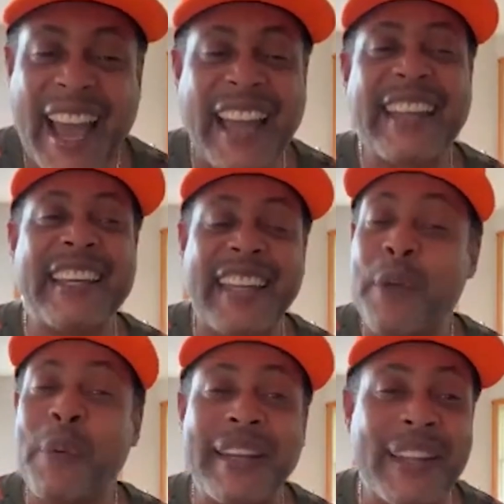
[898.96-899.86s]

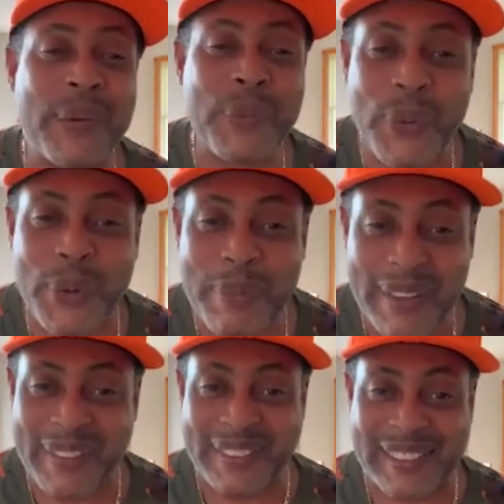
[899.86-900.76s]
they wasn't in the room
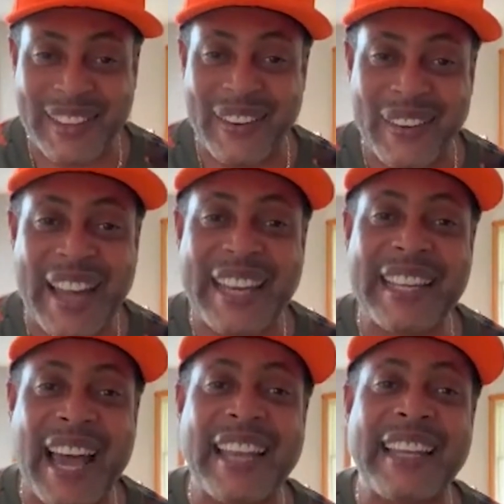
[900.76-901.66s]
either. So I
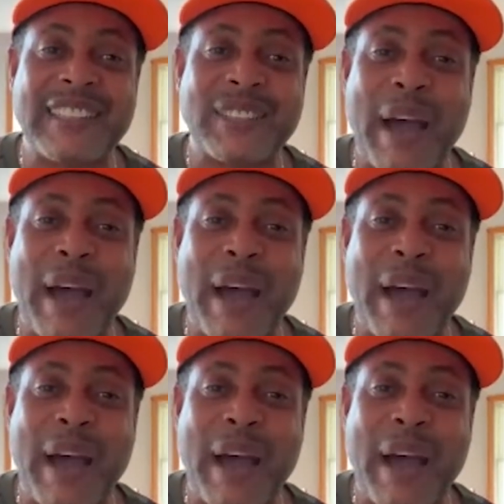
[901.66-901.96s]
need some